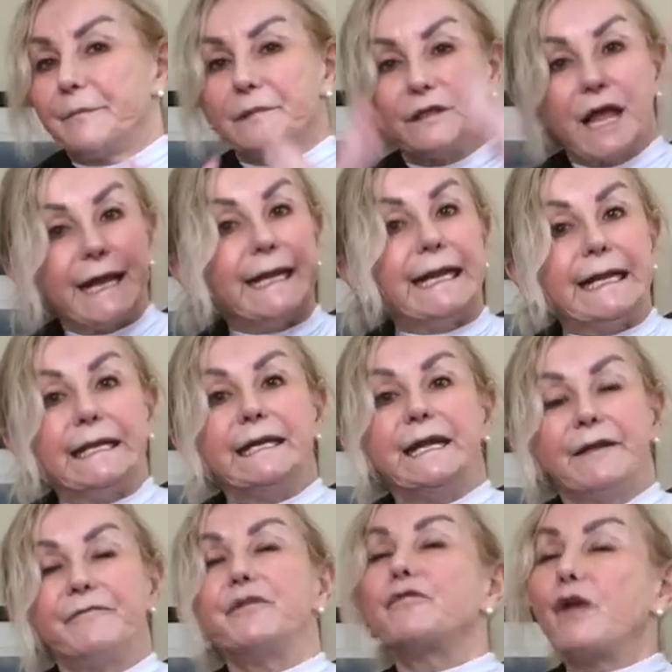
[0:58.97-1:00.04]
lighting,
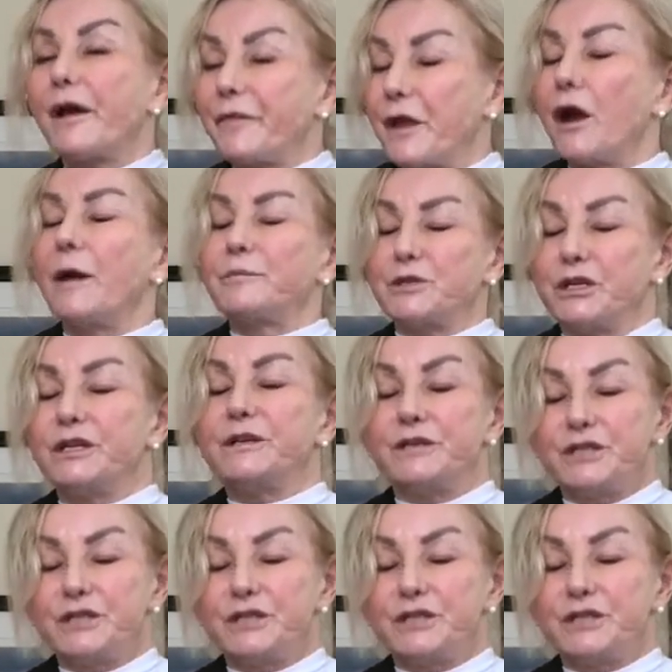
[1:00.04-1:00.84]
if you've got the option to